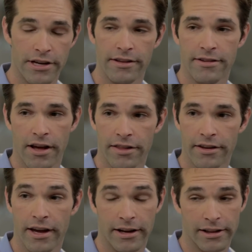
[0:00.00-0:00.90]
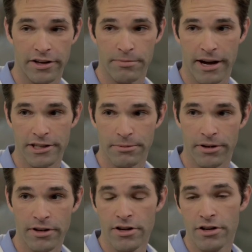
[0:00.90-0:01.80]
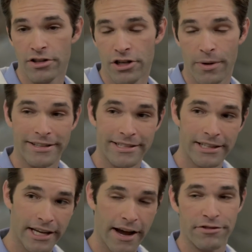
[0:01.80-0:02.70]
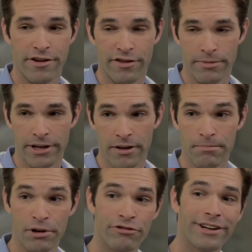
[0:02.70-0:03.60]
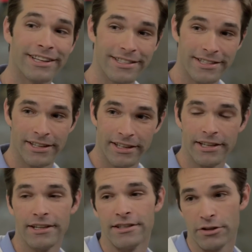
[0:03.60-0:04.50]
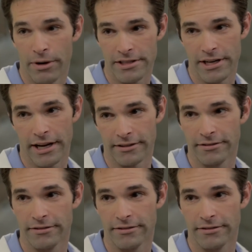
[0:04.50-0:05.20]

teeth as healthy and clean as possible. So ideally after every meal, but realistically, twice a day.